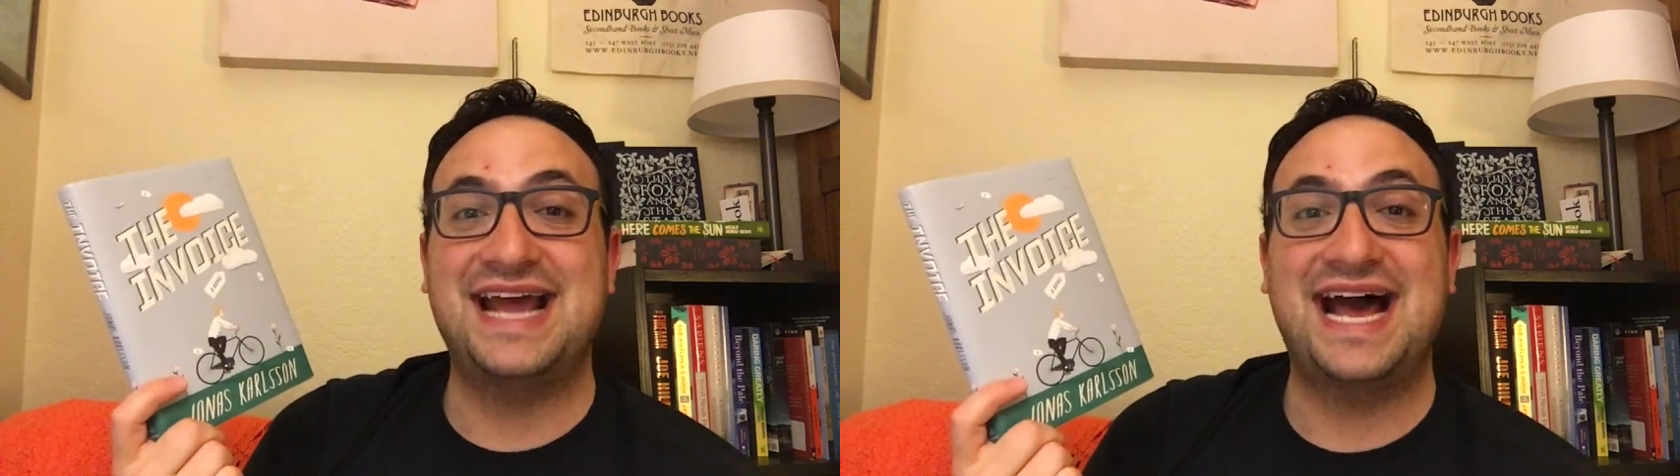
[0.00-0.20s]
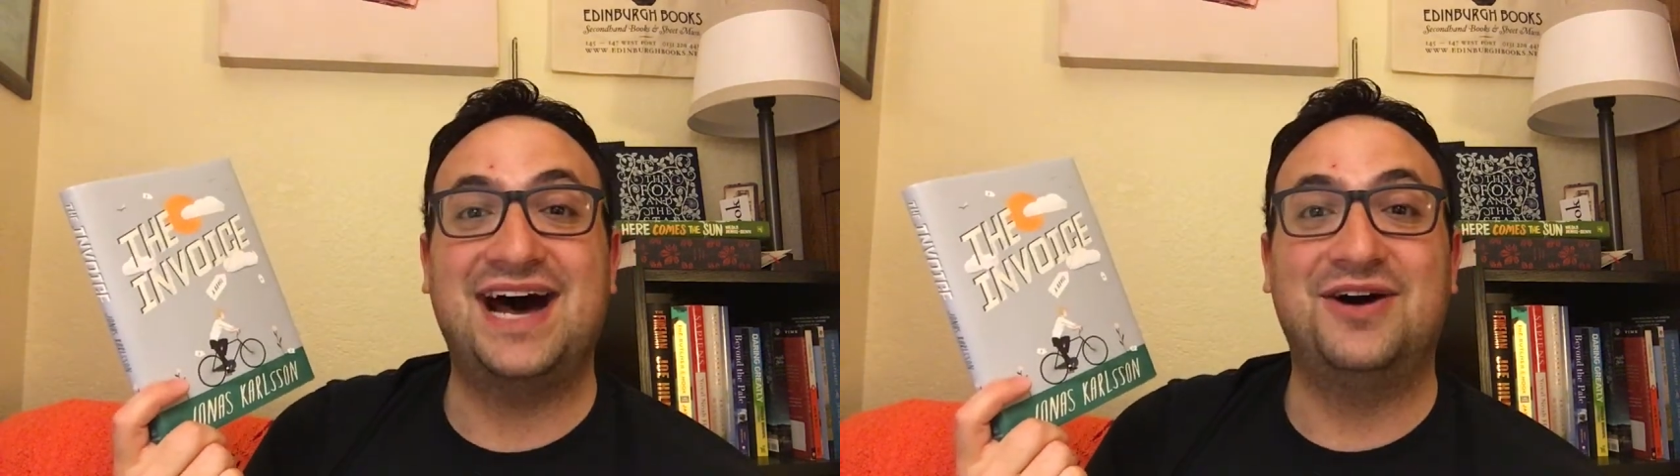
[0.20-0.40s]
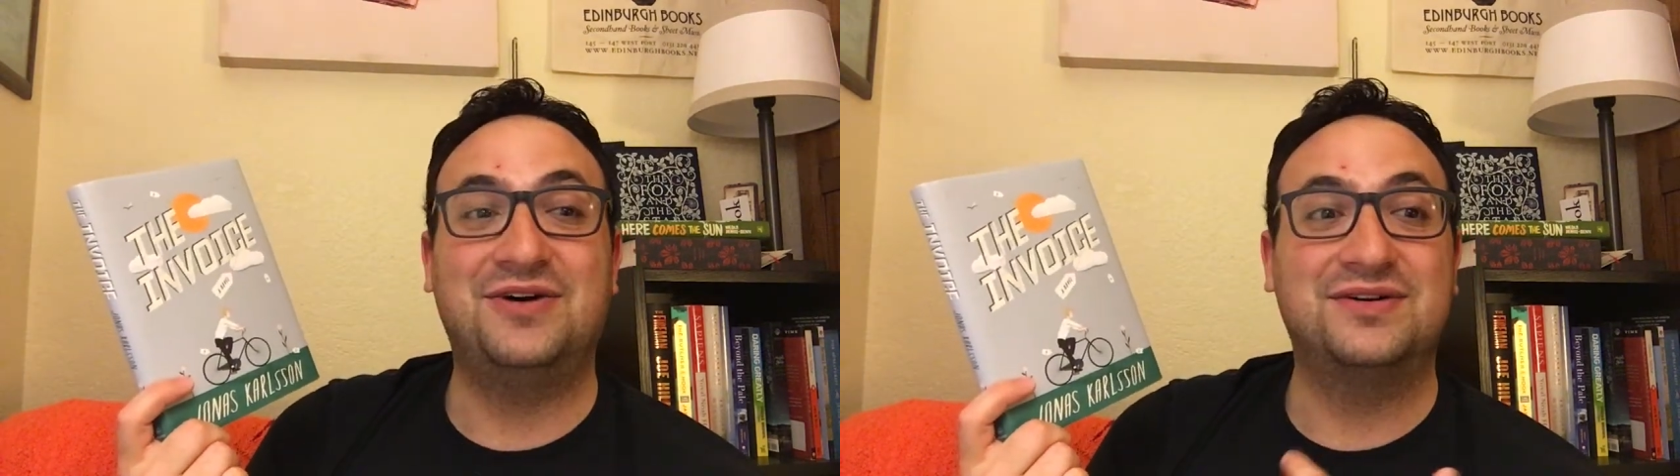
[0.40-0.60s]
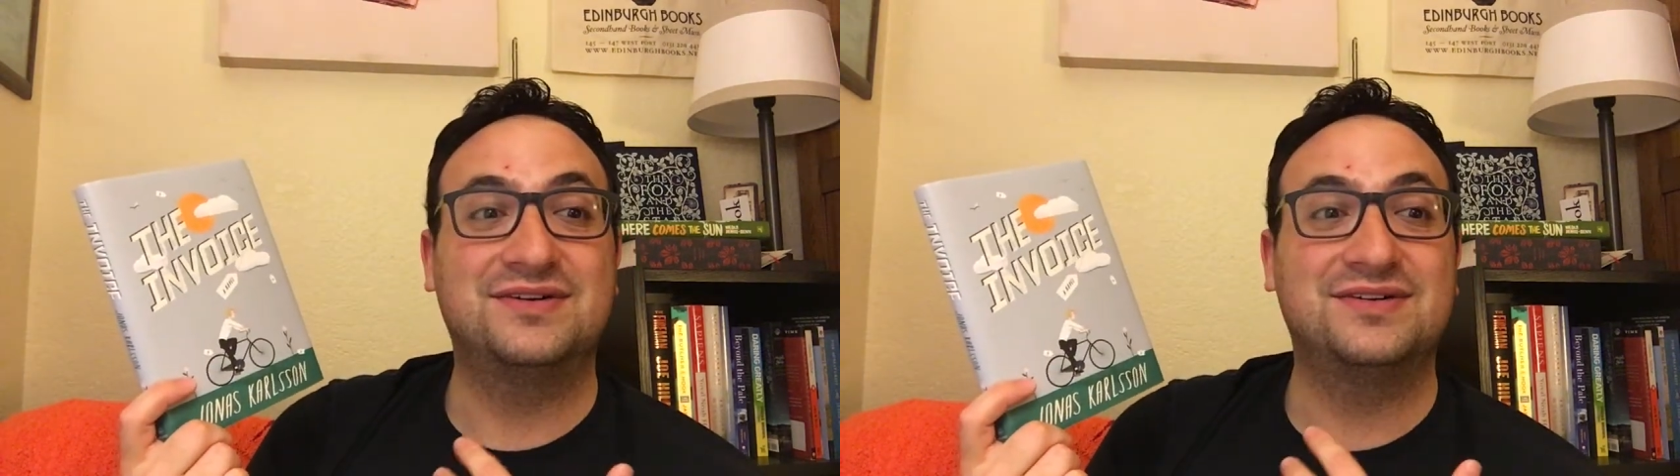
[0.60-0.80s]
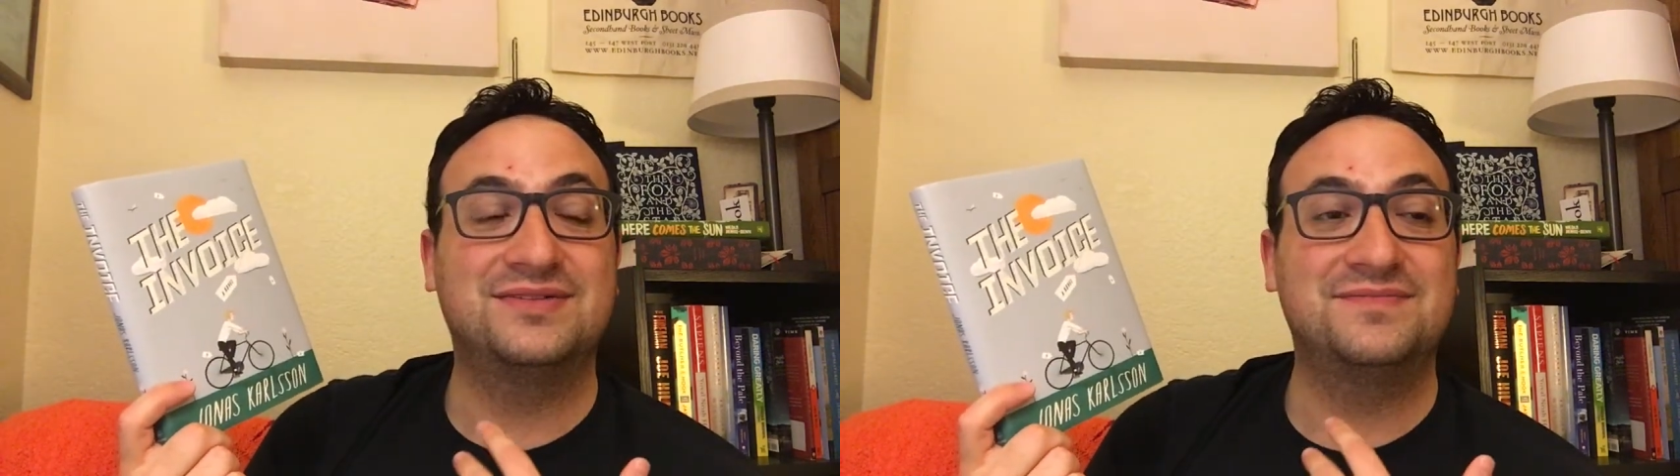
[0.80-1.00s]

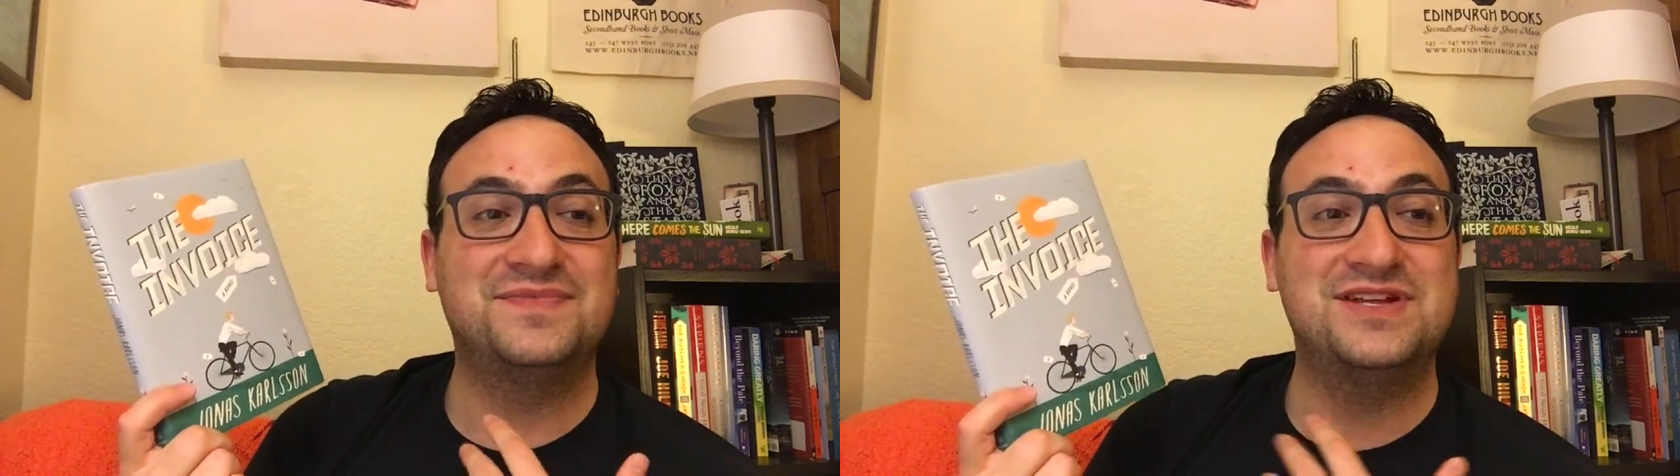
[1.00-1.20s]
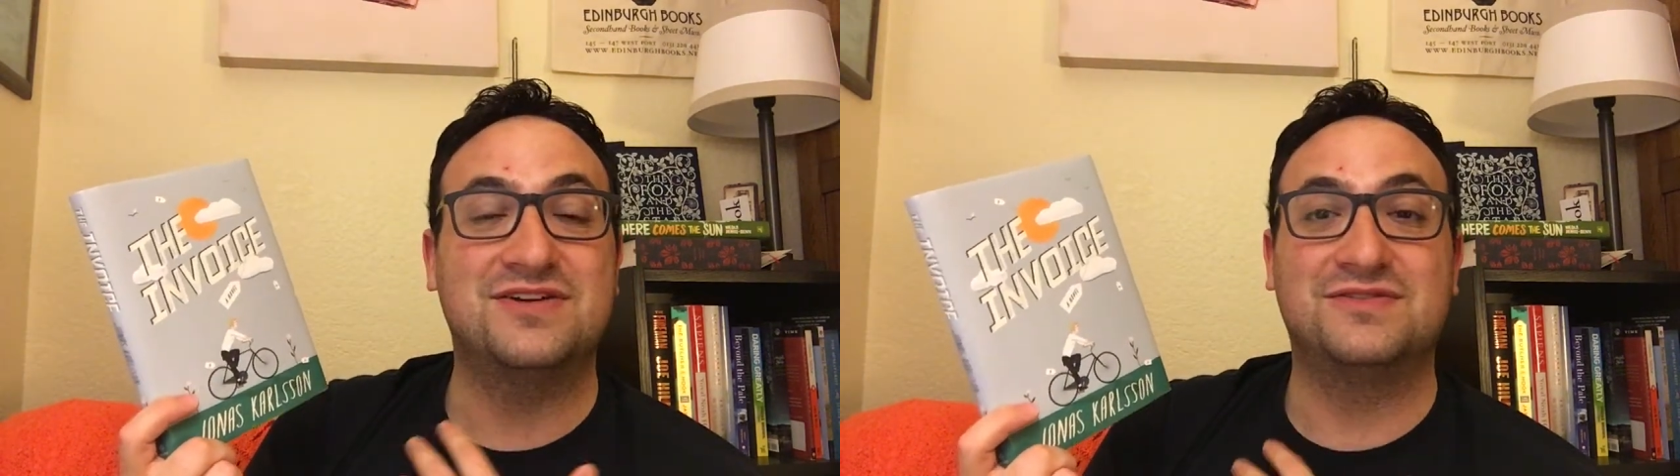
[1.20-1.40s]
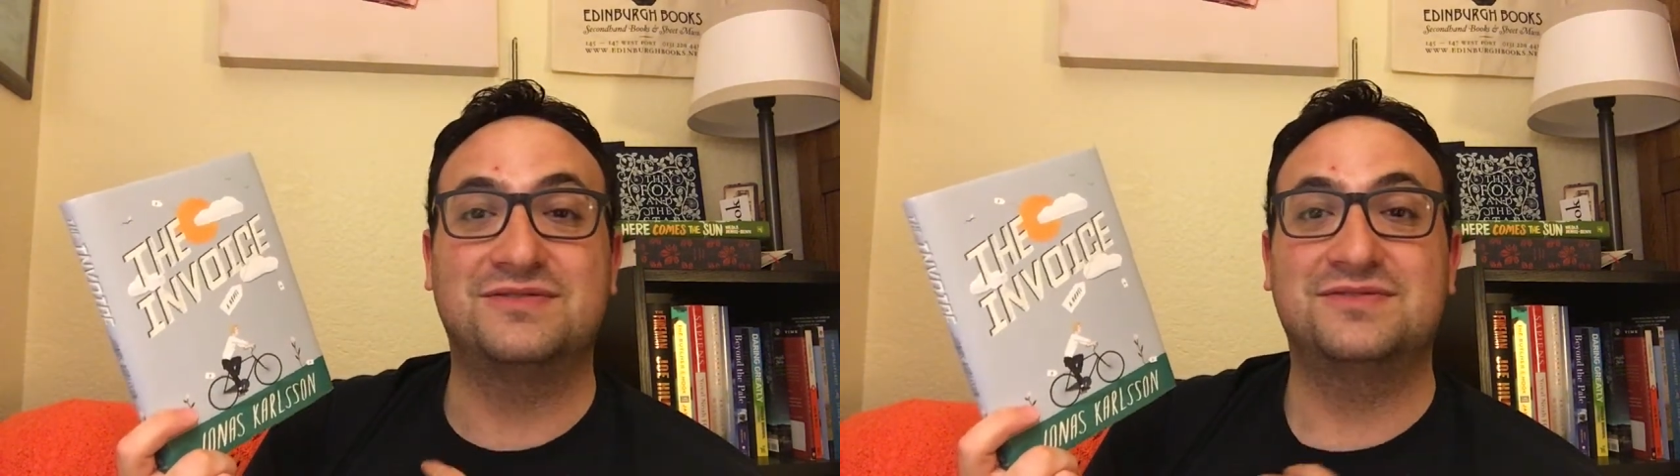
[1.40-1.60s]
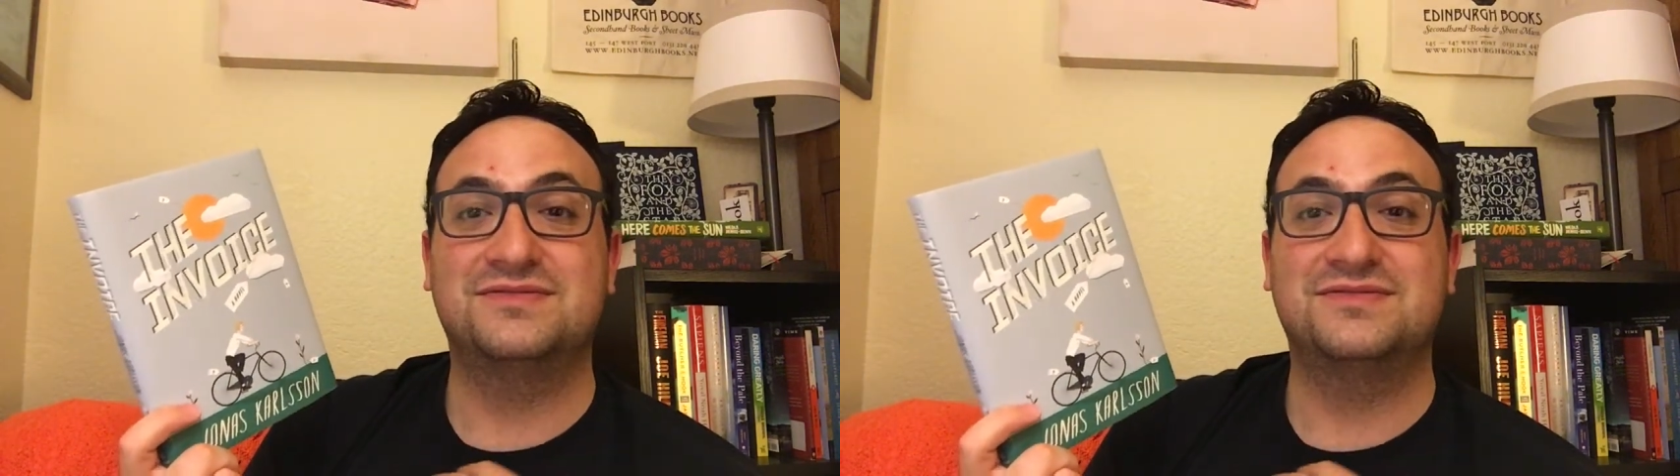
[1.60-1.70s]
how, you know,